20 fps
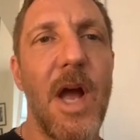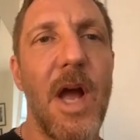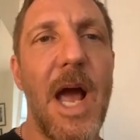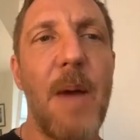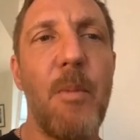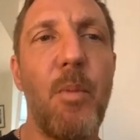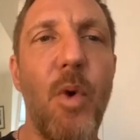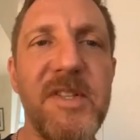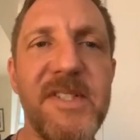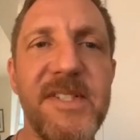
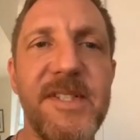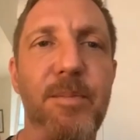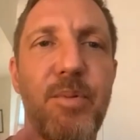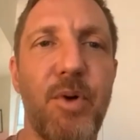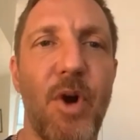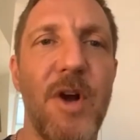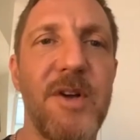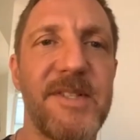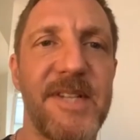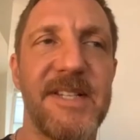And what's the
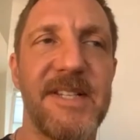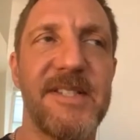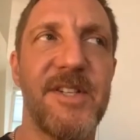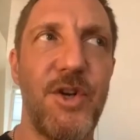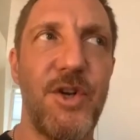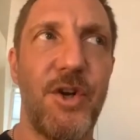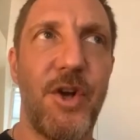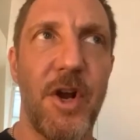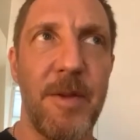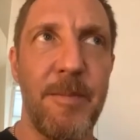process? So
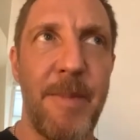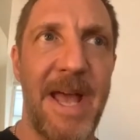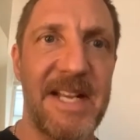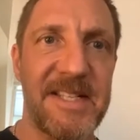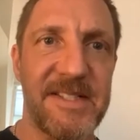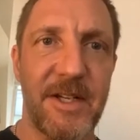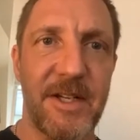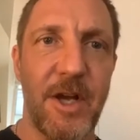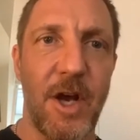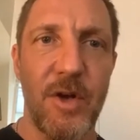you go to
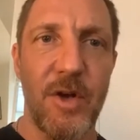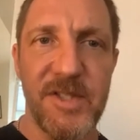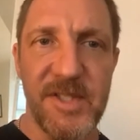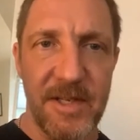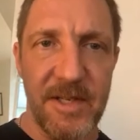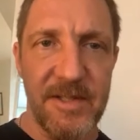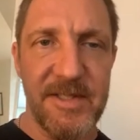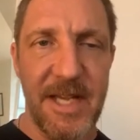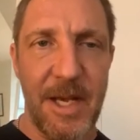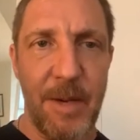Mexico. So
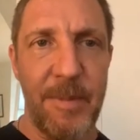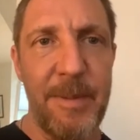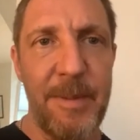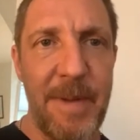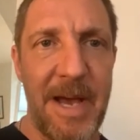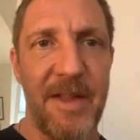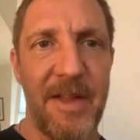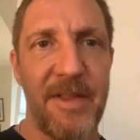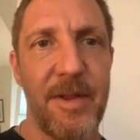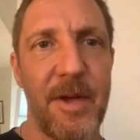tell me
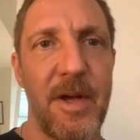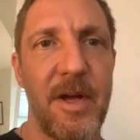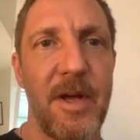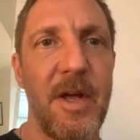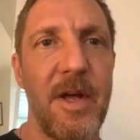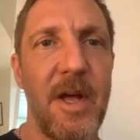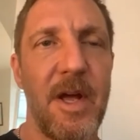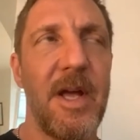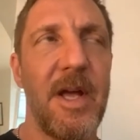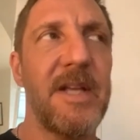about
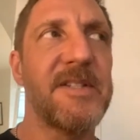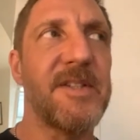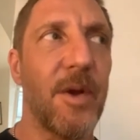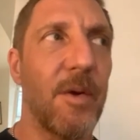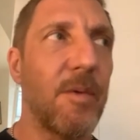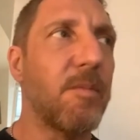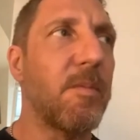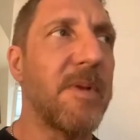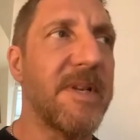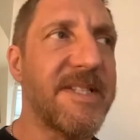
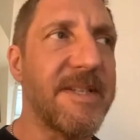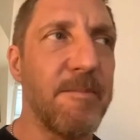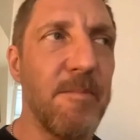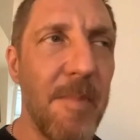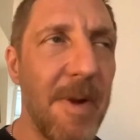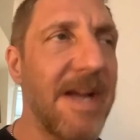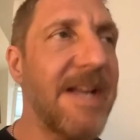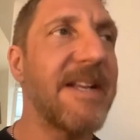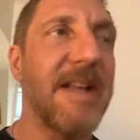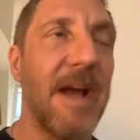
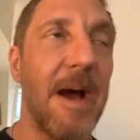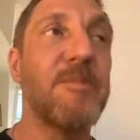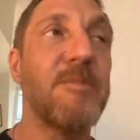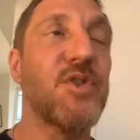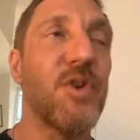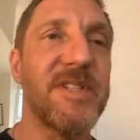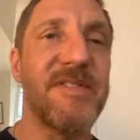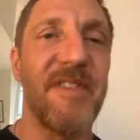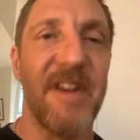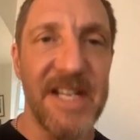I'm
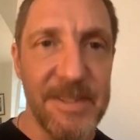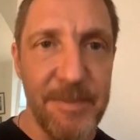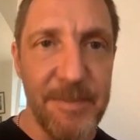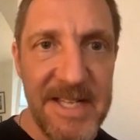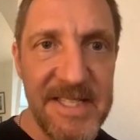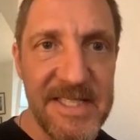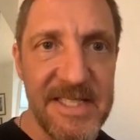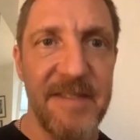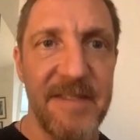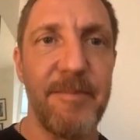sure it's very
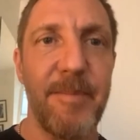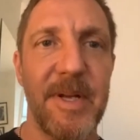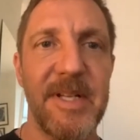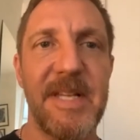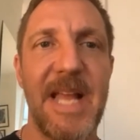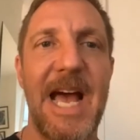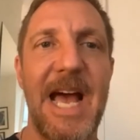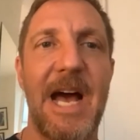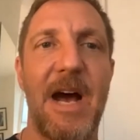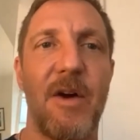expensive, but
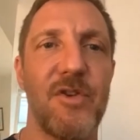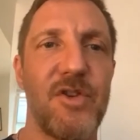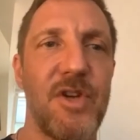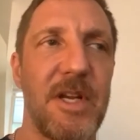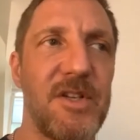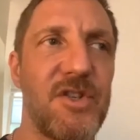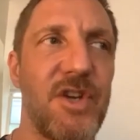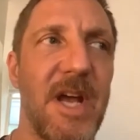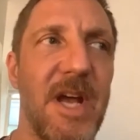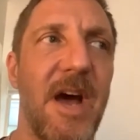how
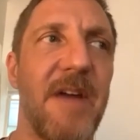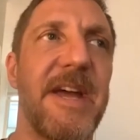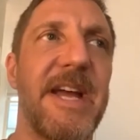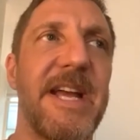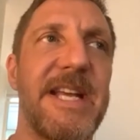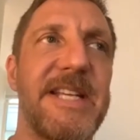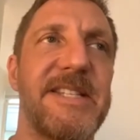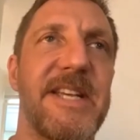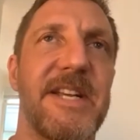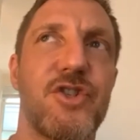are there,
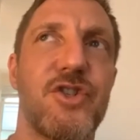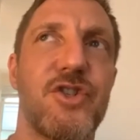is it